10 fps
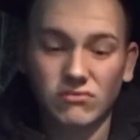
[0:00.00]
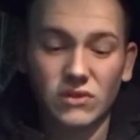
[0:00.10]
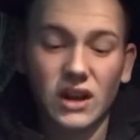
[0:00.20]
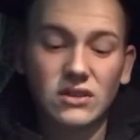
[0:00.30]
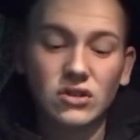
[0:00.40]

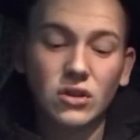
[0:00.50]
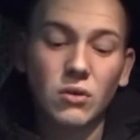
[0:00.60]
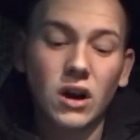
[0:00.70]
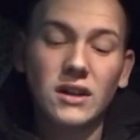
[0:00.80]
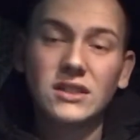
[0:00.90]
like too
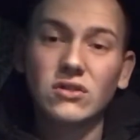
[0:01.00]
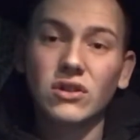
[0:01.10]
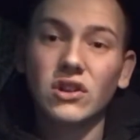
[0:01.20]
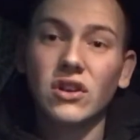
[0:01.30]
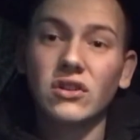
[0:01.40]
hard. It's
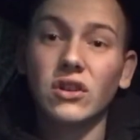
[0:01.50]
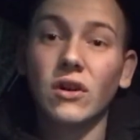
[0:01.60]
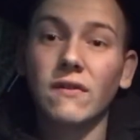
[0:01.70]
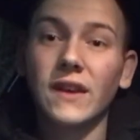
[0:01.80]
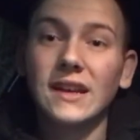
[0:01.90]
got a lot
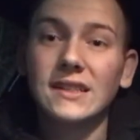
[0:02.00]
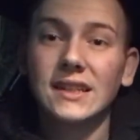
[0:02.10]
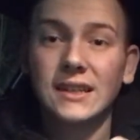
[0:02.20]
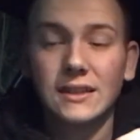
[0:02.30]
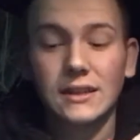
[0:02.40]
of flex
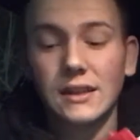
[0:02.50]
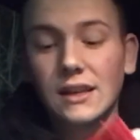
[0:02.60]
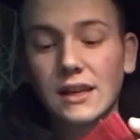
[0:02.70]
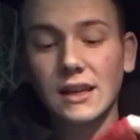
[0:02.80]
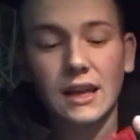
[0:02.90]
in it.
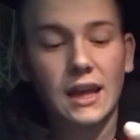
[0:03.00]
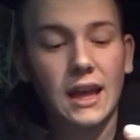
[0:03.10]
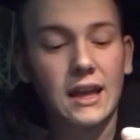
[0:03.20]
It